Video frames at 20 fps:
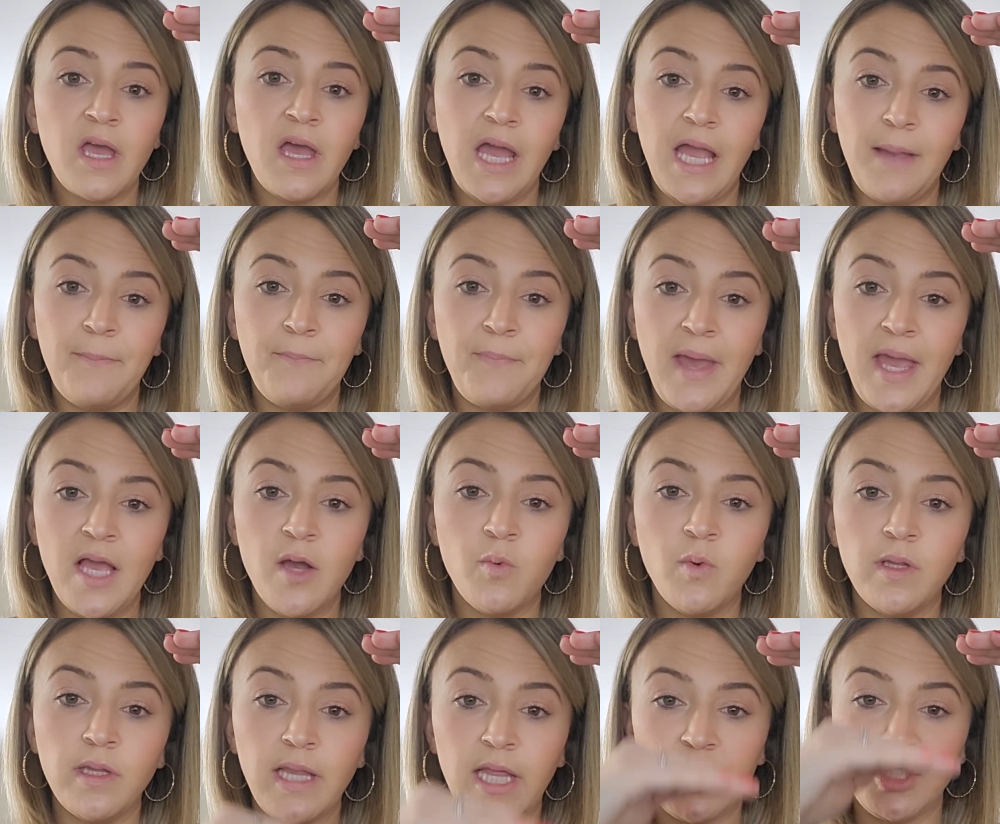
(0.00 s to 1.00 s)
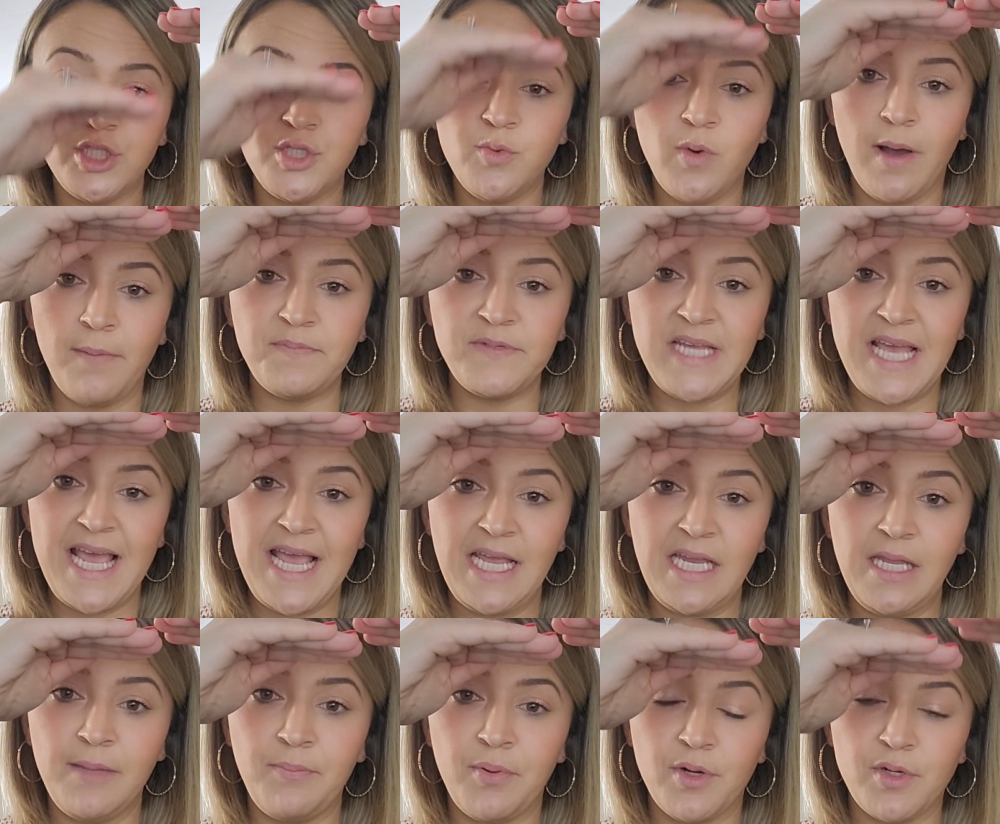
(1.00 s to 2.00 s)
A bank will lend you up to
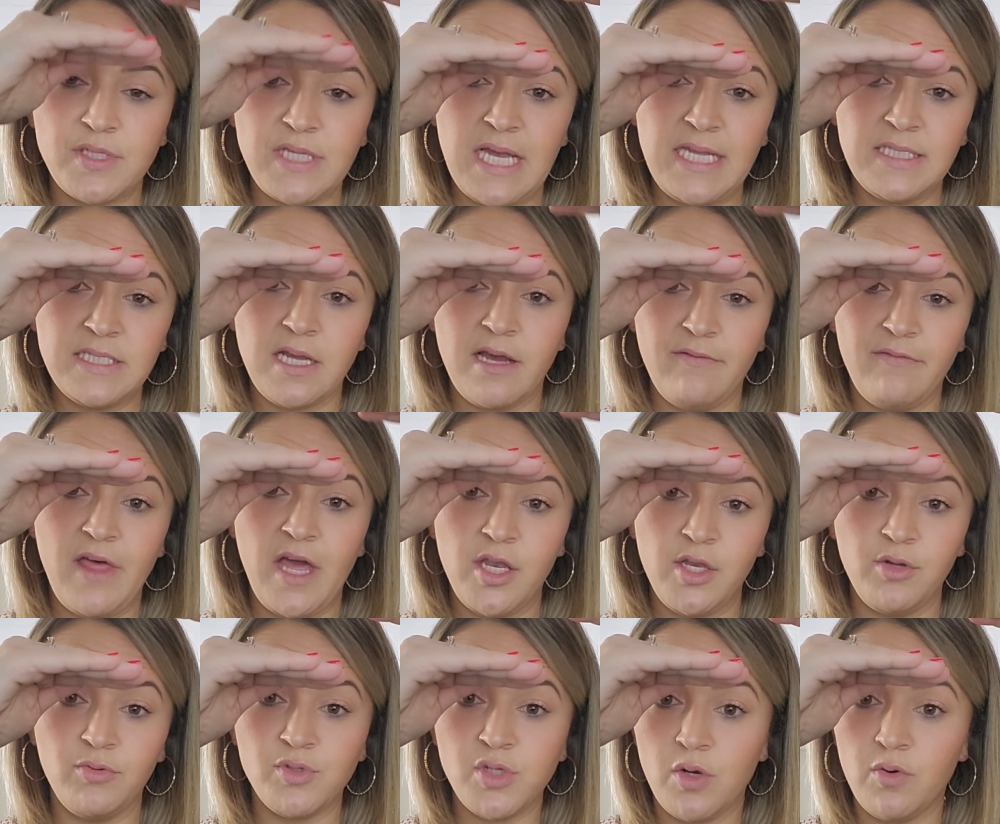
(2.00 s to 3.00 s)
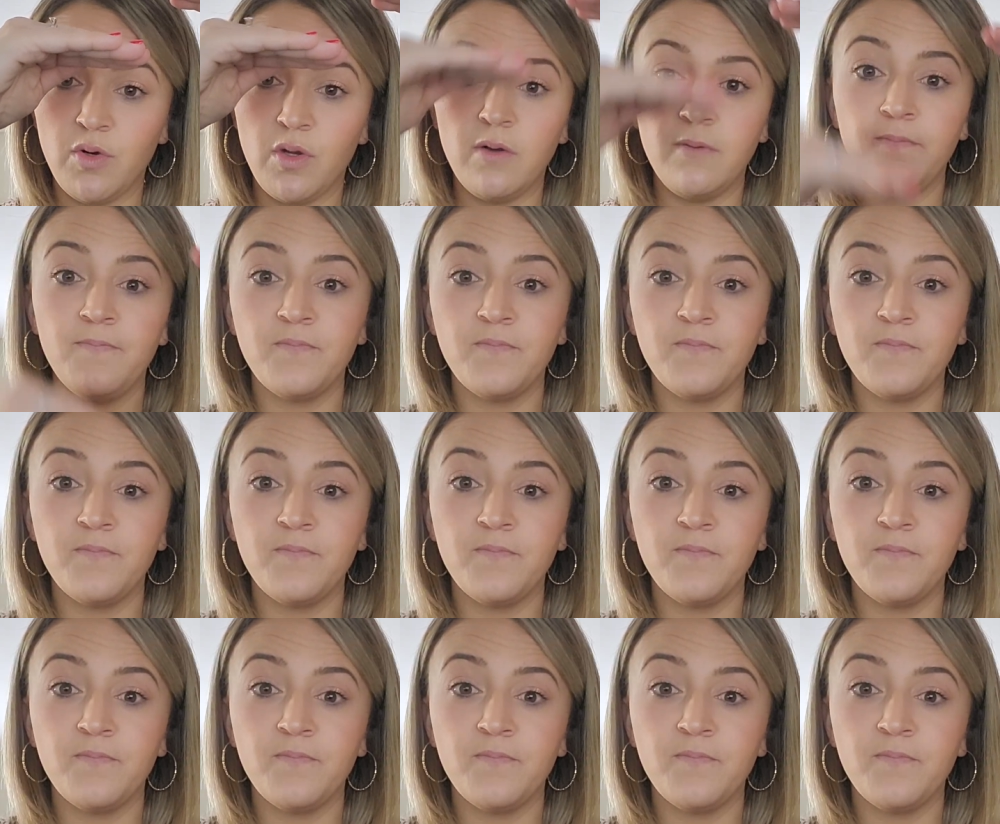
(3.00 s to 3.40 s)
80% of that new total.